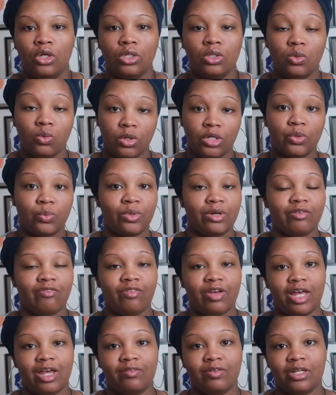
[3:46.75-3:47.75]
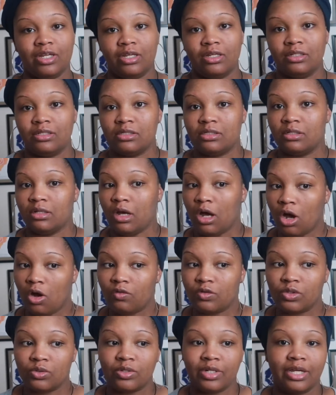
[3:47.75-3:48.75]
going to work 5 days,
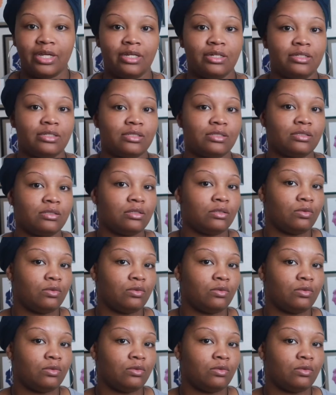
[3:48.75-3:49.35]
off 2 days,